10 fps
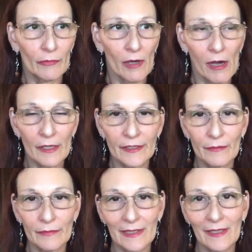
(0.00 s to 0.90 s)

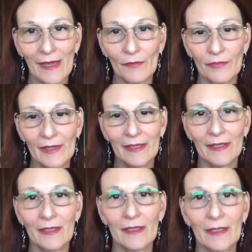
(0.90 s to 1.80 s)
arguing out
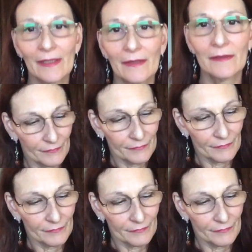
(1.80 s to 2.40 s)
there, and